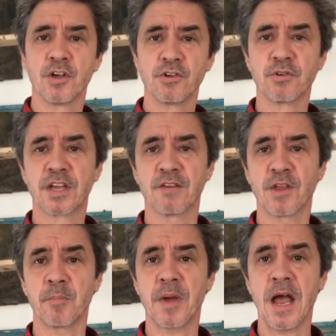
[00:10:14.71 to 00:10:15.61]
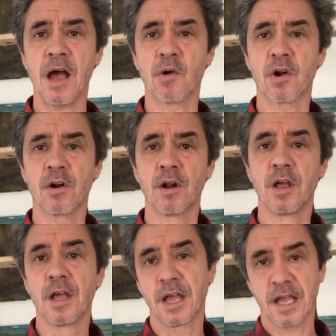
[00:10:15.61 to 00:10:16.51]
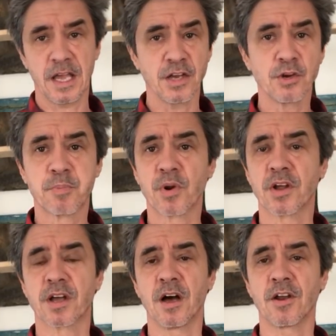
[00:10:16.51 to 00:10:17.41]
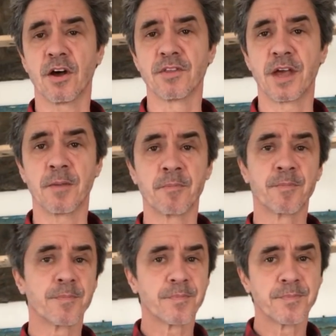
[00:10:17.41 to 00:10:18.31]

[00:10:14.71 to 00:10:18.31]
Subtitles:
you give them power, and you put a gun on them.